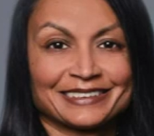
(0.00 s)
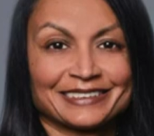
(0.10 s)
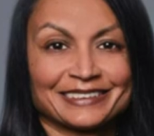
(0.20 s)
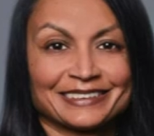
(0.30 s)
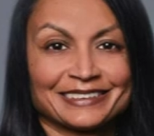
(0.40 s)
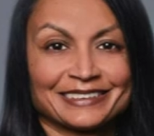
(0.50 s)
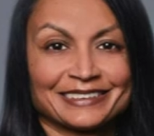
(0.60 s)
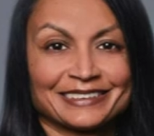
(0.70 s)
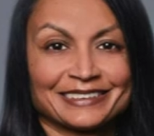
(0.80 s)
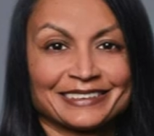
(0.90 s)

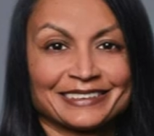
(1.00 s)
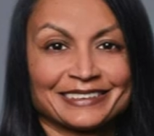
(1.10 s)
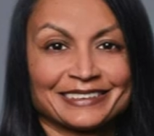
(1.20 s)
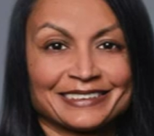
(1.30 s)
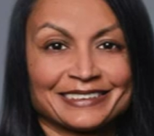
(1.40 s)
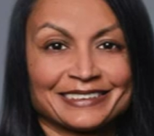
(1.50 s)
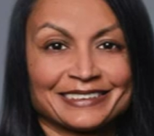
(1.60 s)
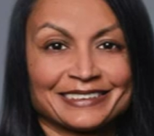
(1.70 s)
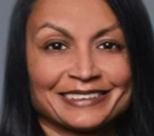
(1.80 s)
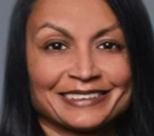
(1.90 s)

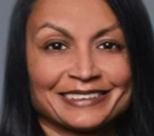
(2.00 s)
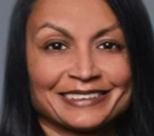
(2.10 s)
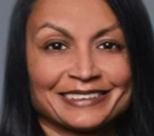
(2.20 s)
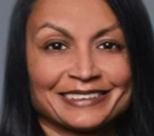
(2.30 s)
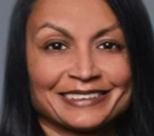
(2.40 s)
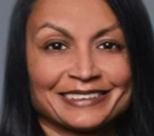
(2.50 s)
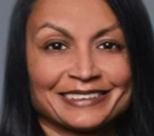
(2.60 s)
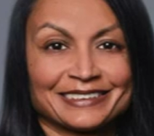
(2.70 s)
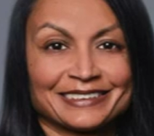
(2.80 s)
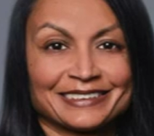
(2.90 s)

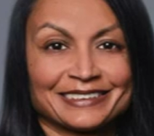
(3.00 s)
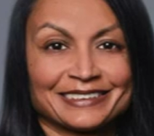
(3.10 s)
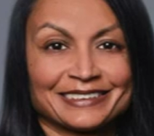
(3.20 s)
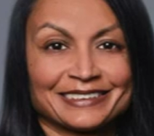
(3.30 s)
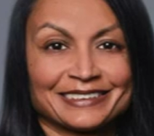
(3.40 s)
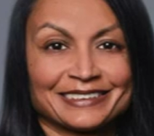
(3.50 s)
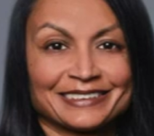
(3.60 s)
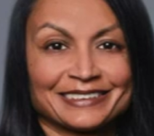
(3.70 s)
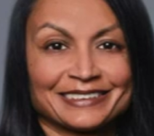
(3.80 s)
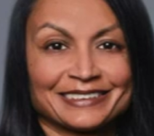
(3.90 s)

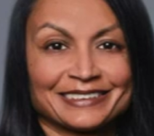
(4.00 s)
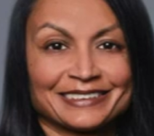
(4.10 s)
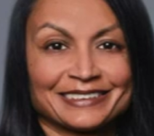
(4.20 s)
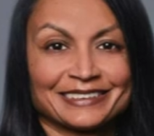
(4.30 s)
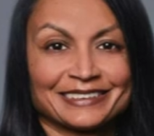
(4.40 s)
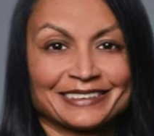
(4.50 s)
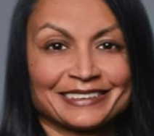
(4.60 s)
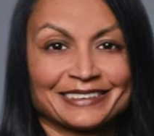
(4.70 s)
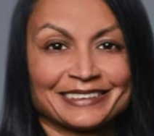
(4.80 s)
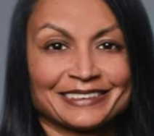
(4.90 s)

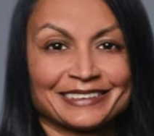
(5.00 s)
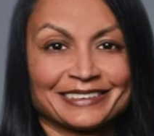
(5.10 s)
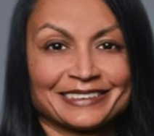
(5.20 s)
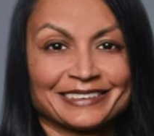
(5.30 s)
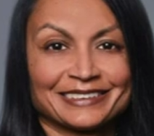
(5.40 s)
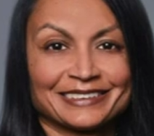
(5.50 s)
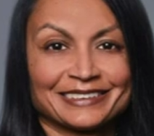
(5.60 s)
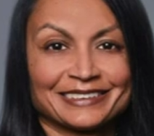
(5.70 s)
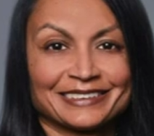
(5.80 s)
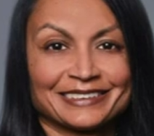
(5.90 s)

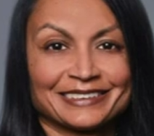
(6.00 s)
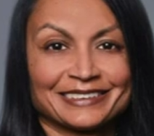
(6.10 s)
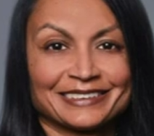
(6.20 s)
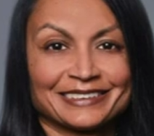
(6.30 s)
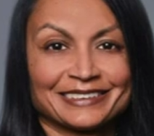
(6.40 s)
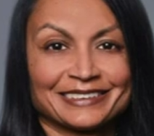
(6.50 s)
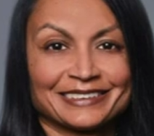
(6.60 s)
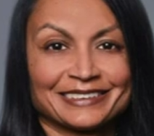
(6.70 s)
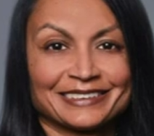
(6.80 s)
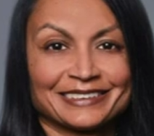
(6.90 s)

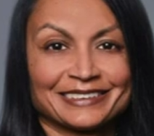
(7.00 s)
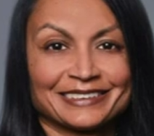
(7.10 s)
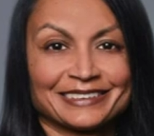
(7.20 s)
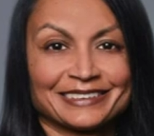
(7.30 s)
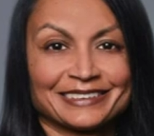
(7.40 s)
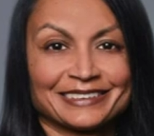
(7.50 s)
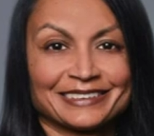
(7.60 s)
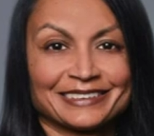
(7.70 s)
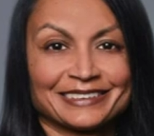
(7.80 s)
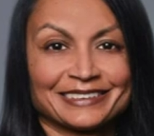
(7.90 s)
[no speech]